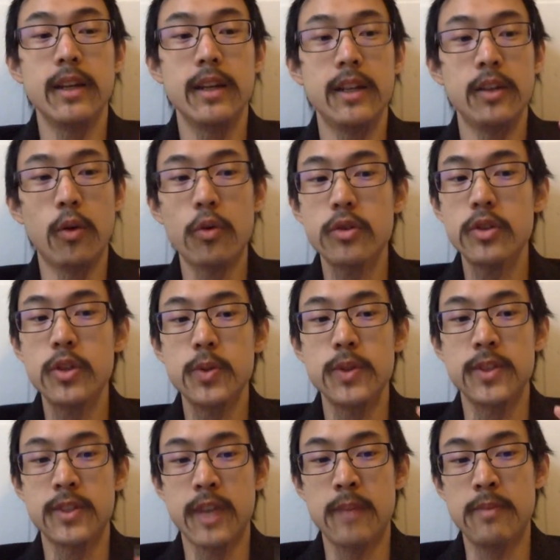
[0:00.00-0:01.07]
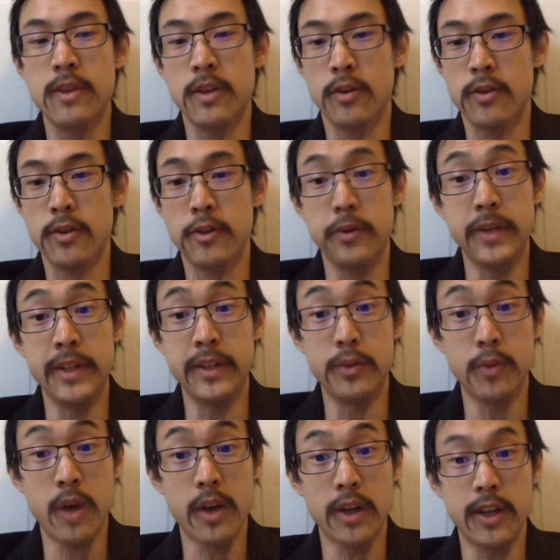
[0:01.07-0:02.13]
In order to escape the Earth, you need a
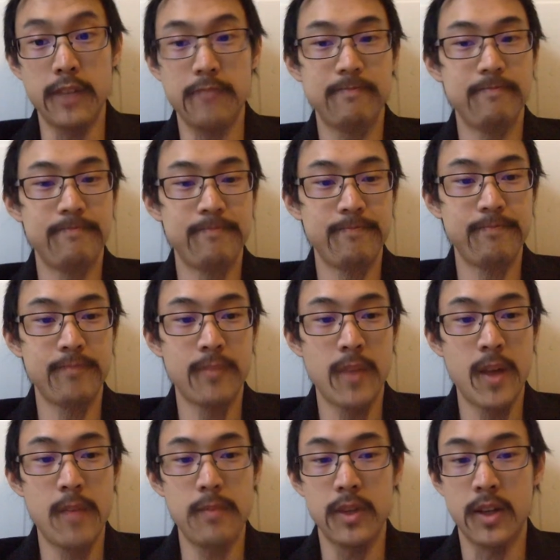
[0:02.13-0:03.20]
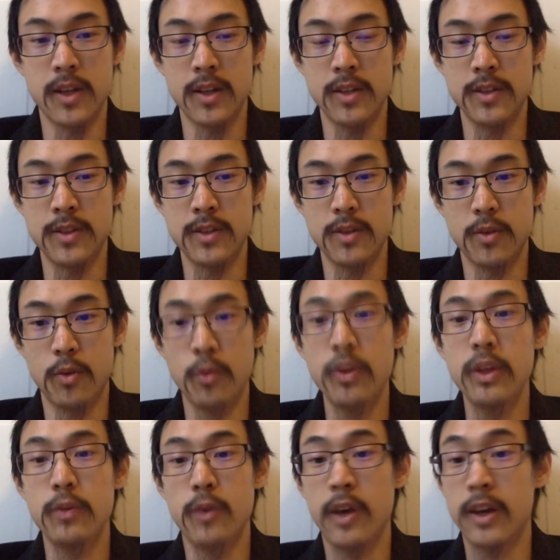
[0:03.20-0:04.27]
rocket, because
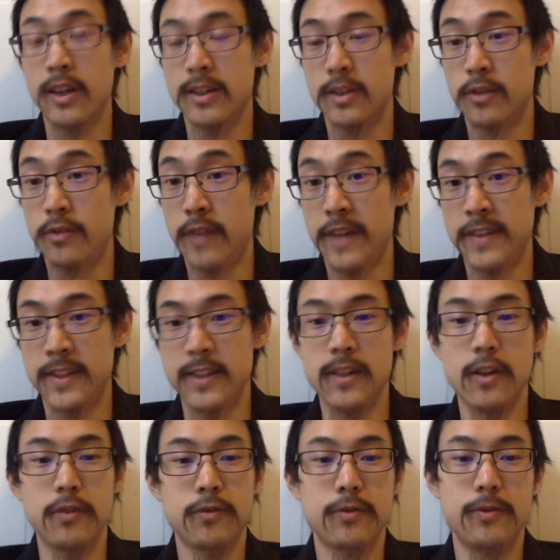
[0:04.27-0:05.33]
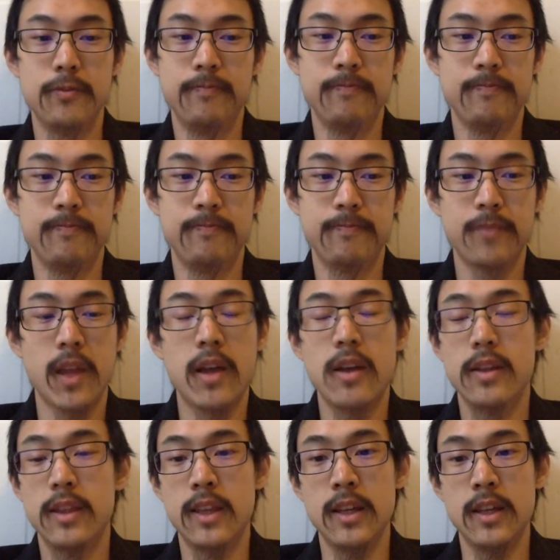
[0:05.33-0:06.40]
only rockets are fast enough.
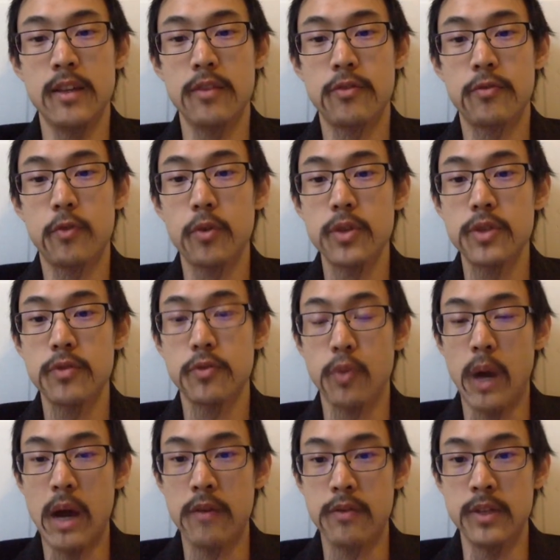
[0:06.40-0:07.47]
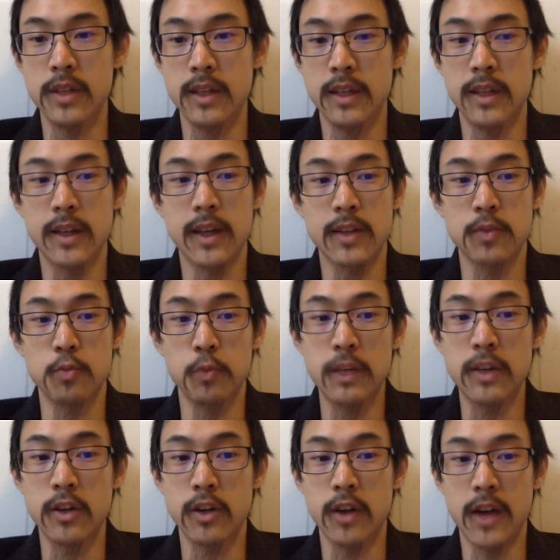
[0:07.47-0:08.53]
The force of gravity gets
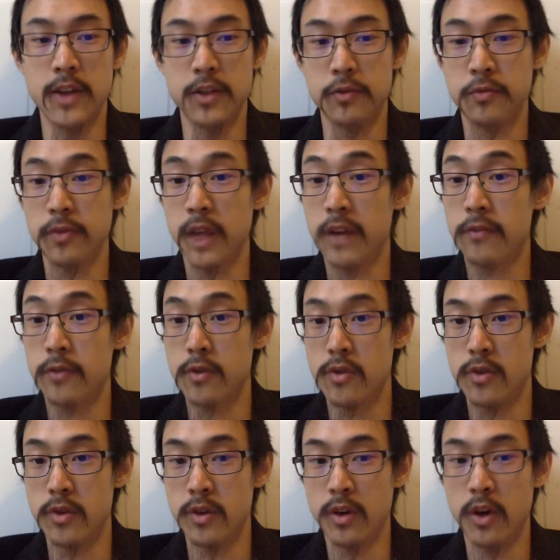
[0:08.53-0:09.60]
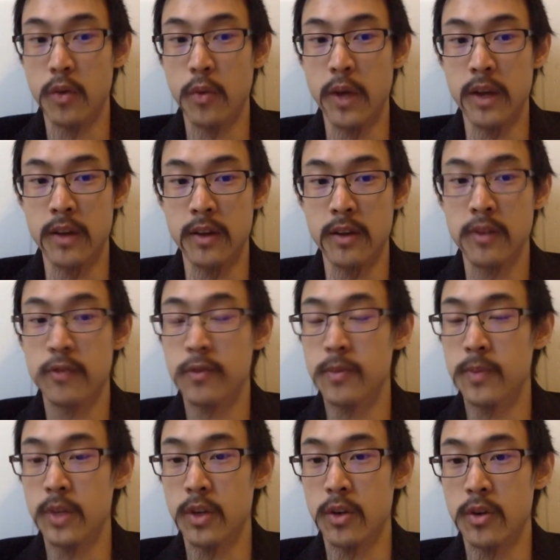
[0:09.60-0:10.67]
weaker as you fly further away from
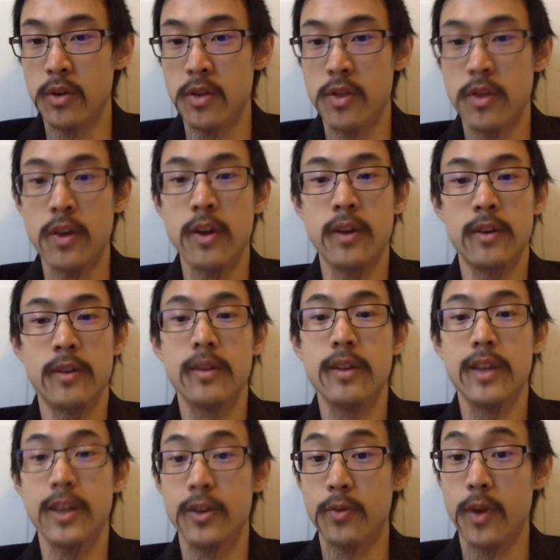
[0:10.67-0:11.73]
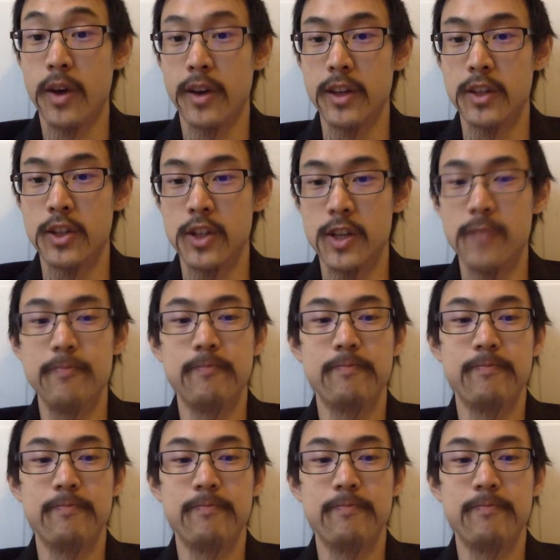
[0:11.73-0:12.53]
the Earth in a rocket ship.